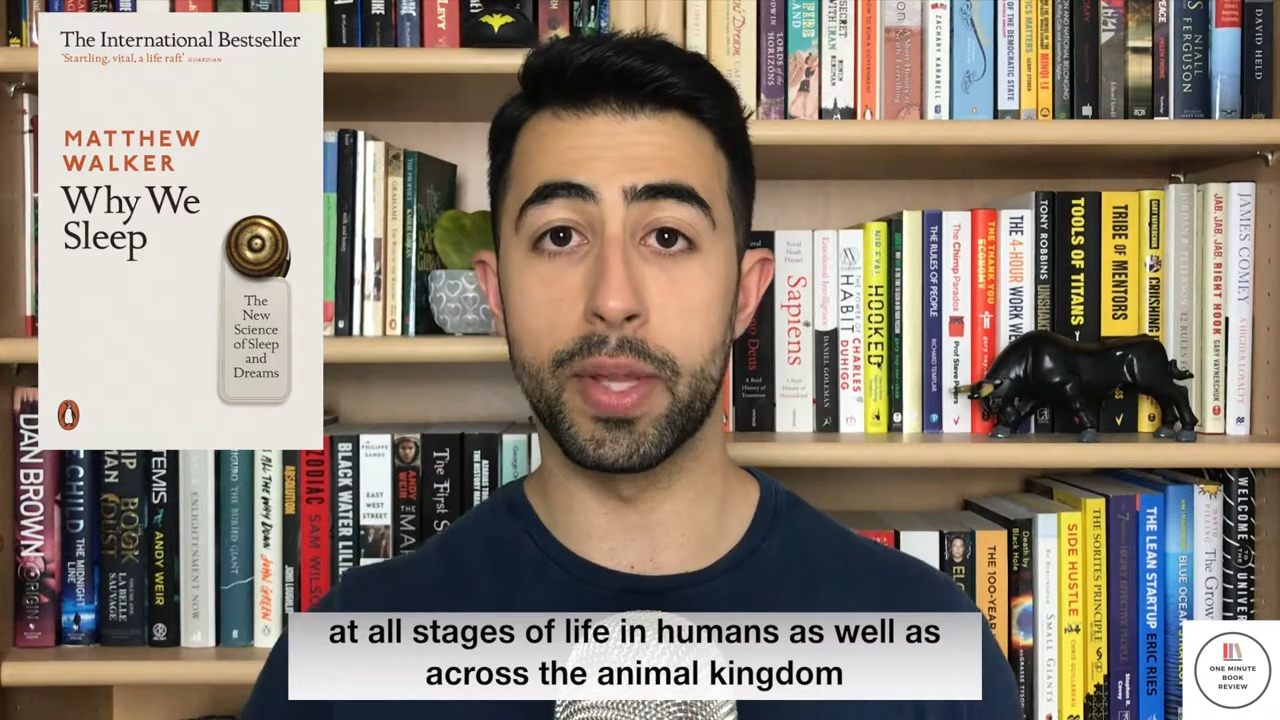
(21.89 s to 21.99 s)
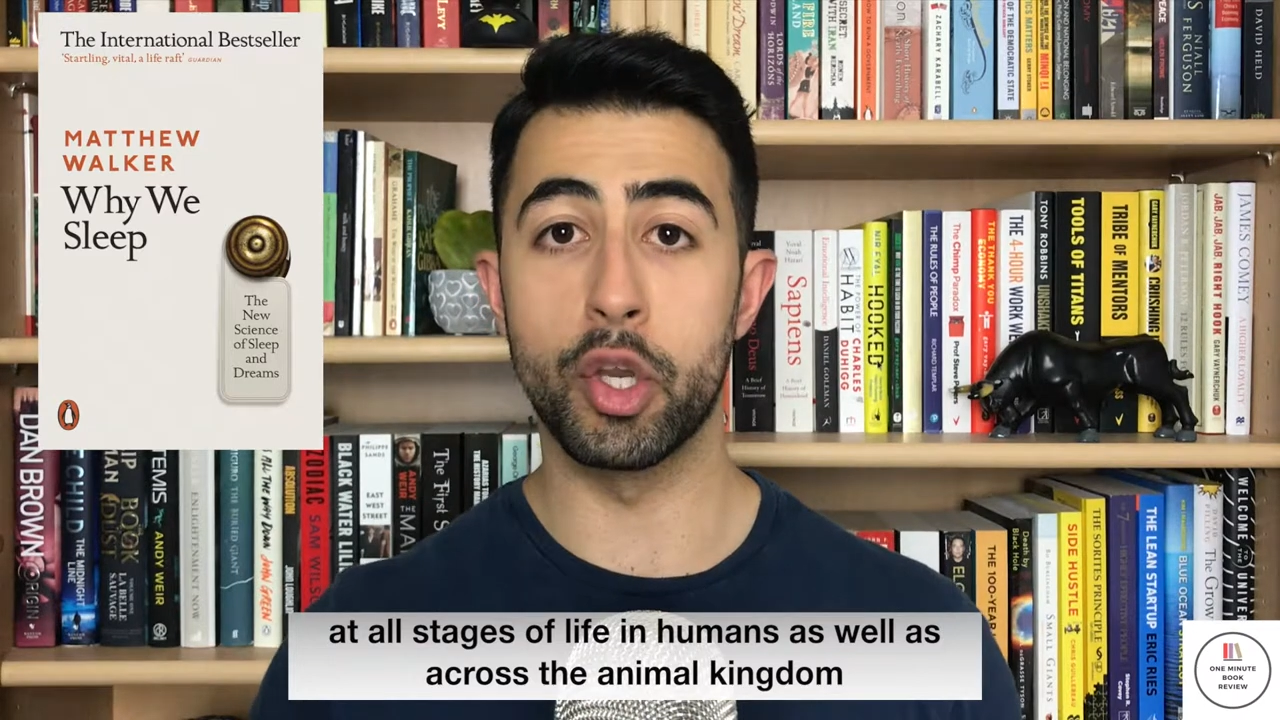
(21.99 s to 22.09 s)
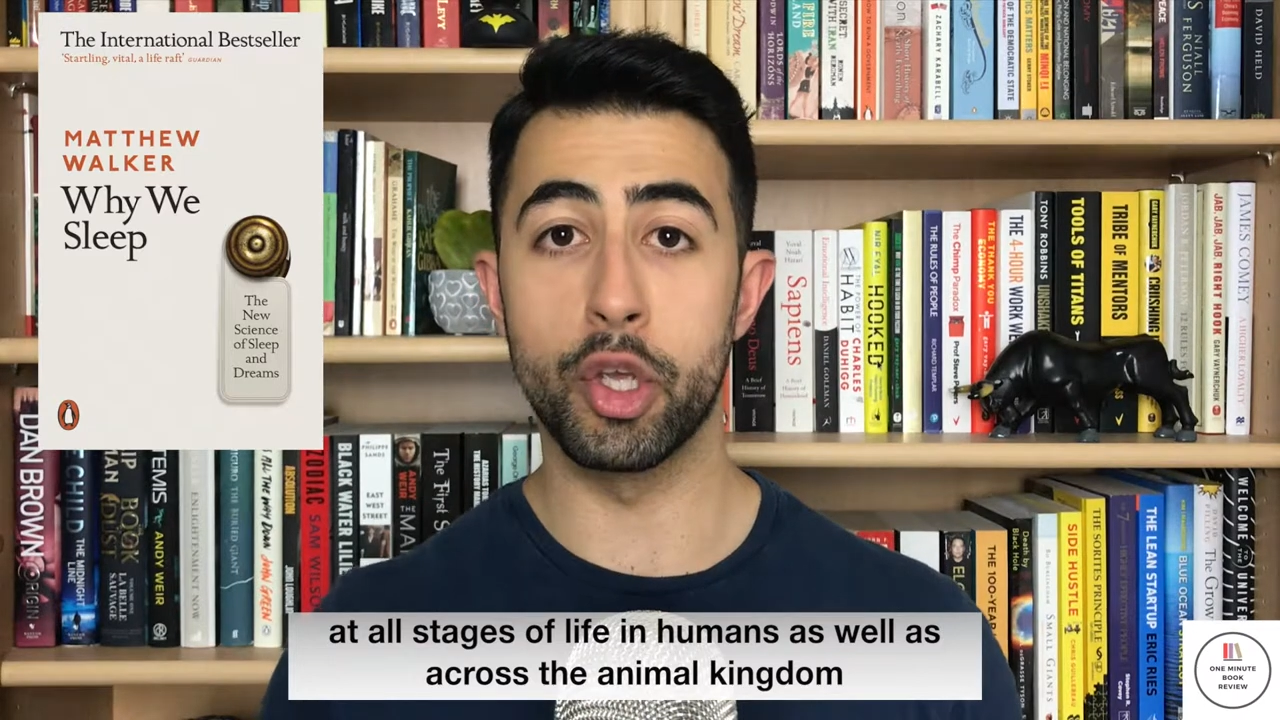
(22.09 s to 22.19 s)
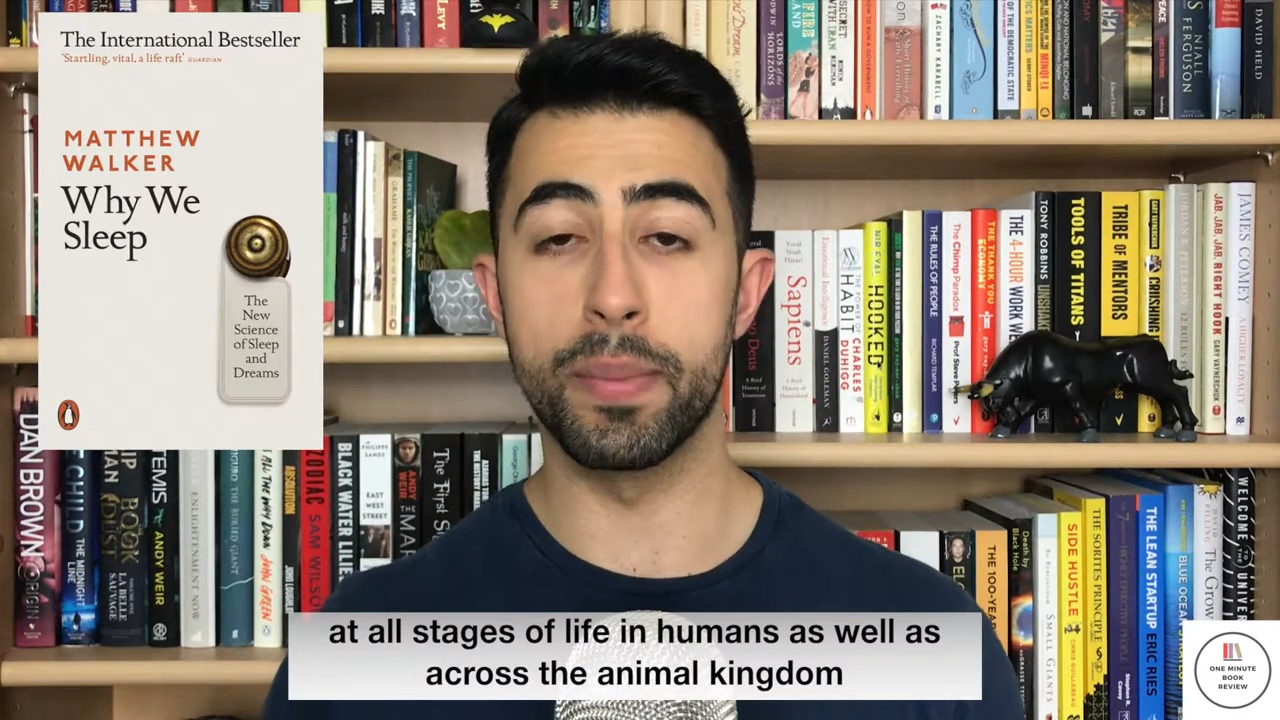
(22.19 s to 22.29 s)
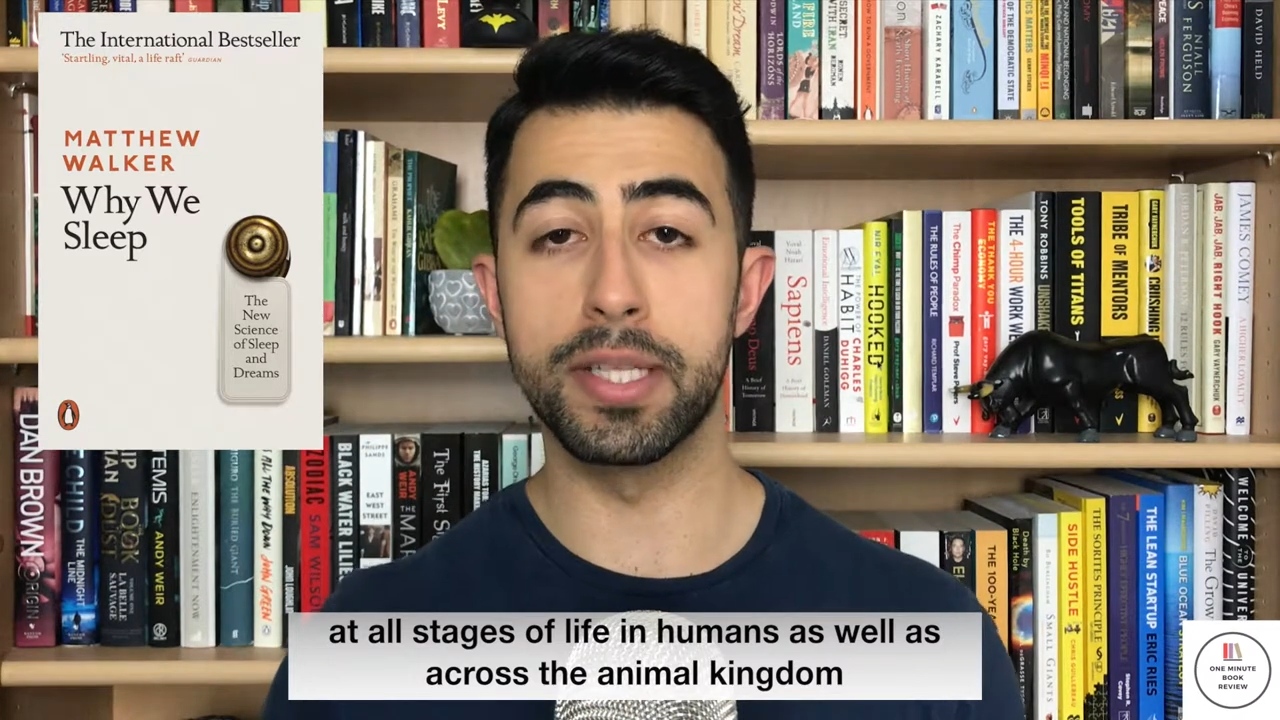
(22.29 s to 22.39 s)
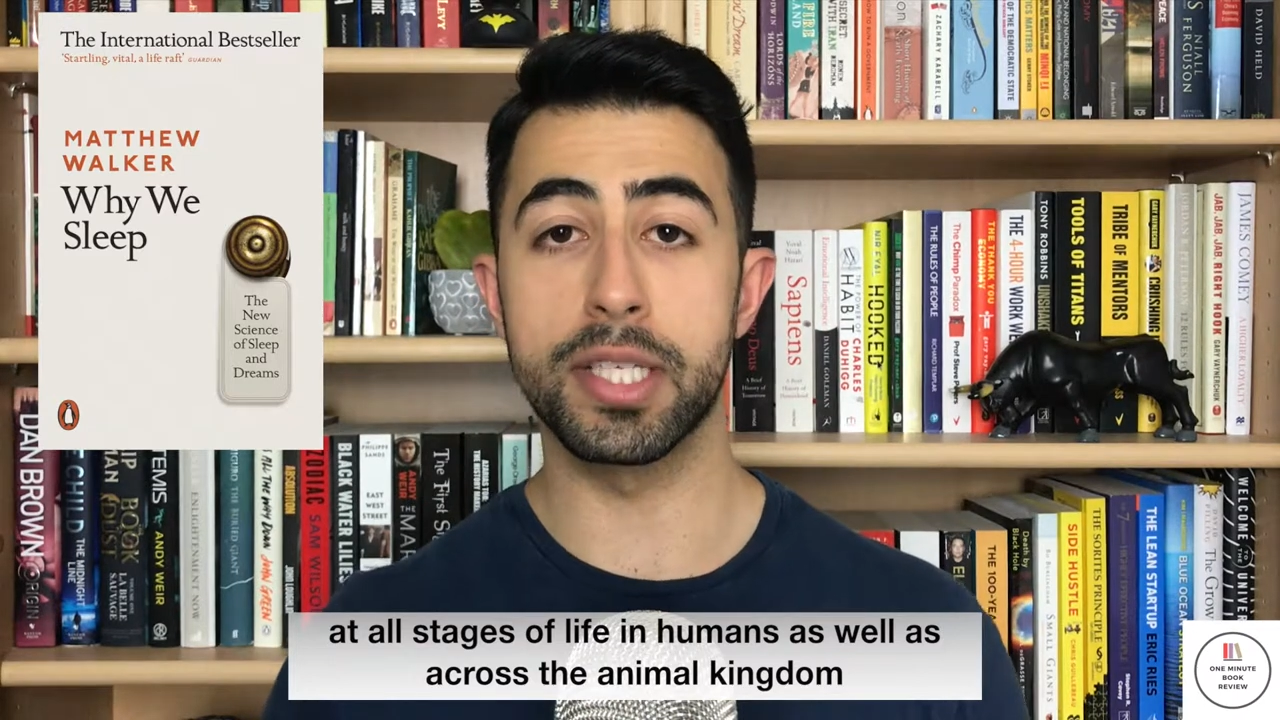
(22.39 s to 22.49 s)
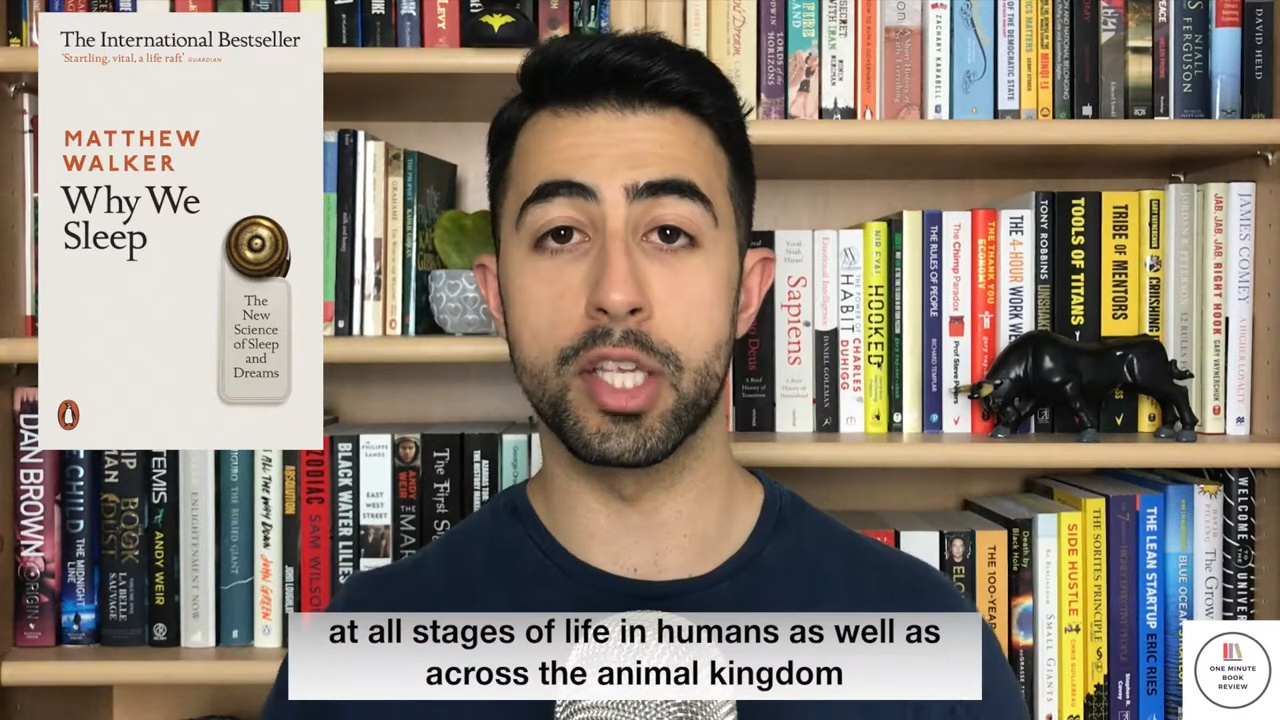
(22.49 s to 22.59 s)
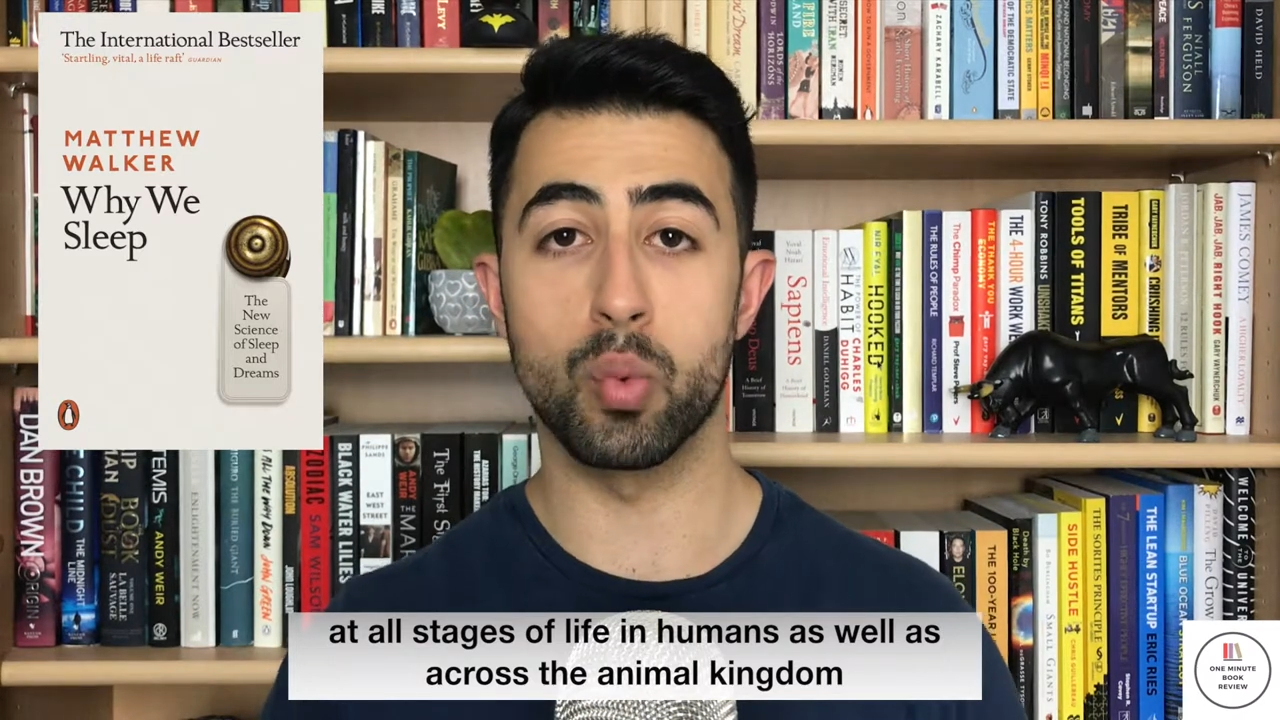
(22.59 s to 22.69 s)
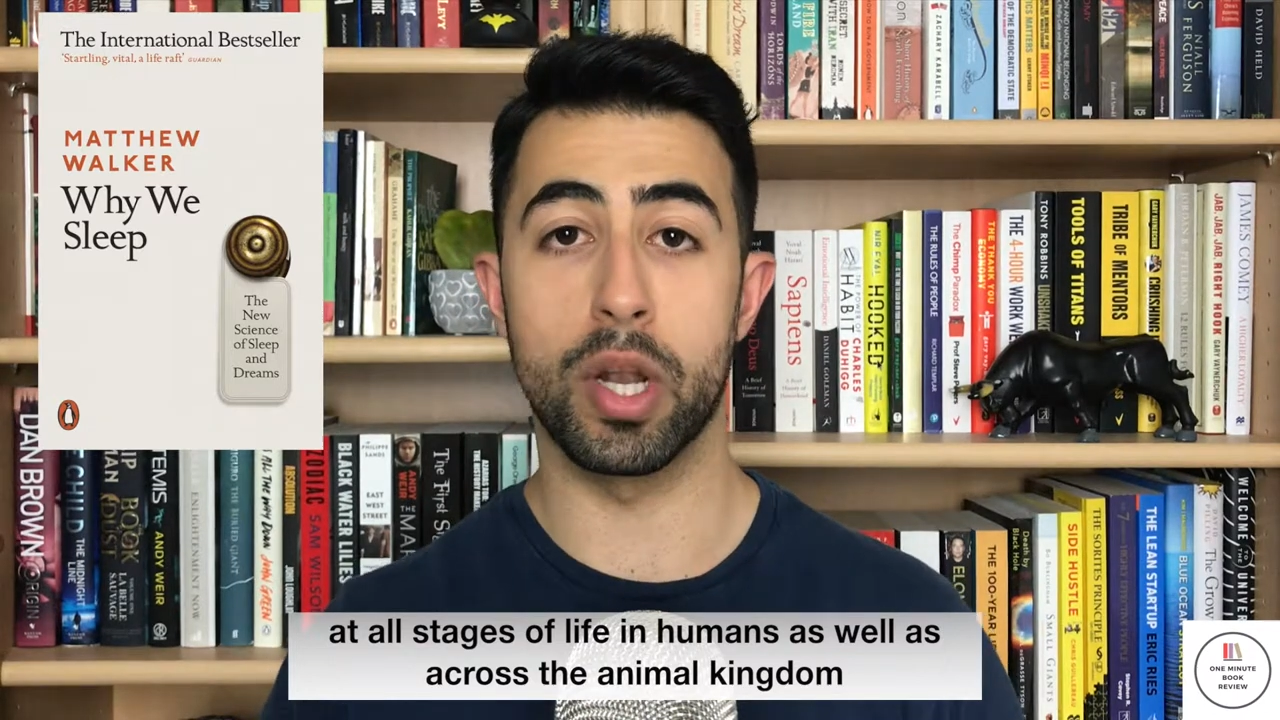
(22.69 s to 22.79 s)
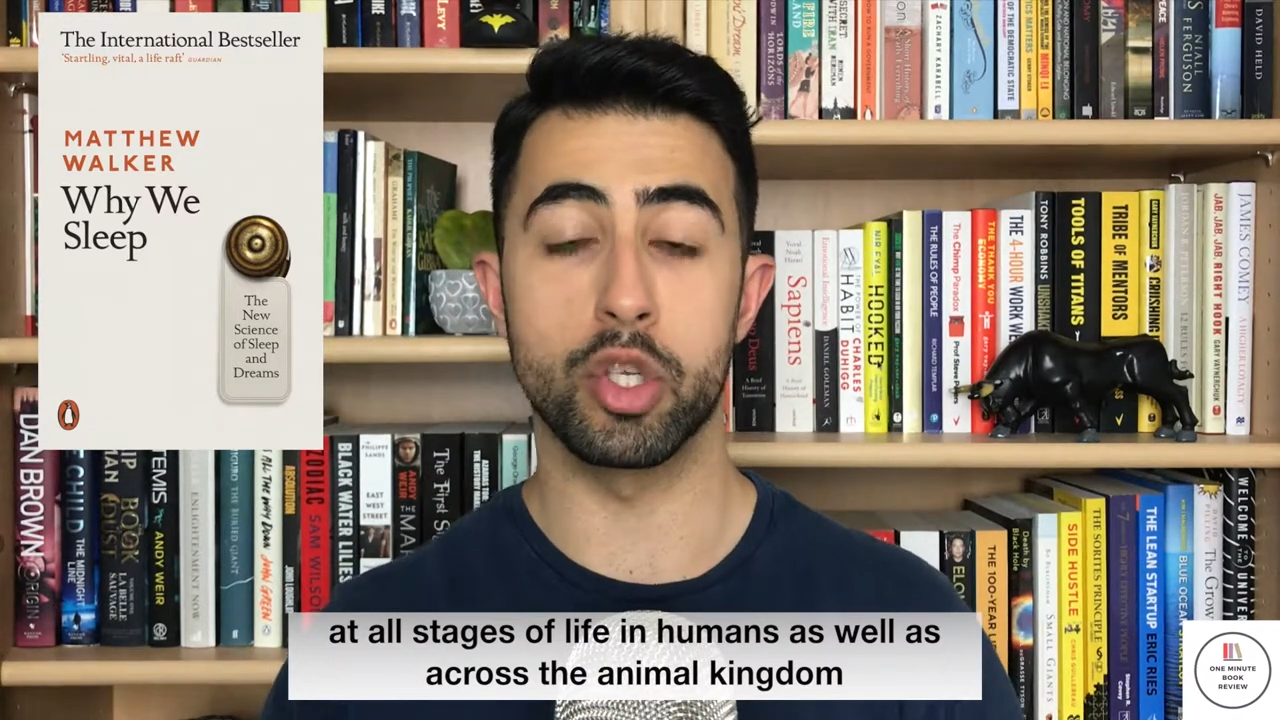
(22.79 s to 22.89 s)
in humans
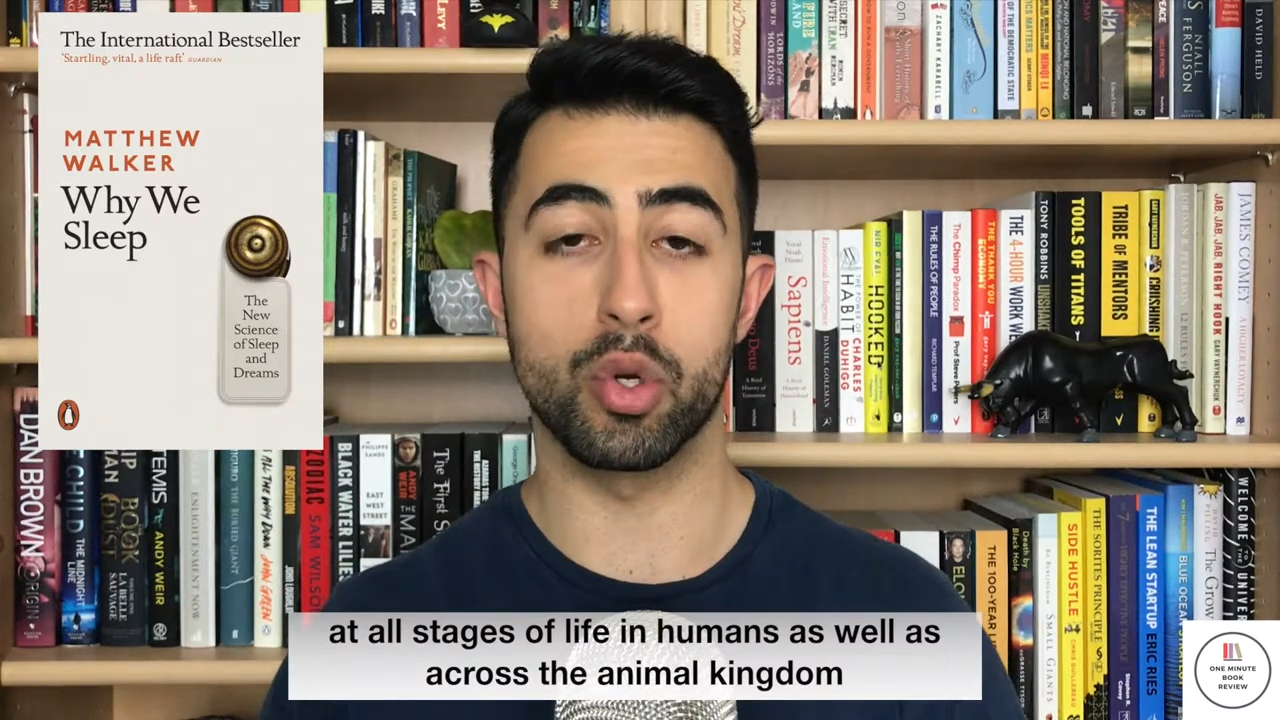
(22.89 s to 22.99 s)
as well as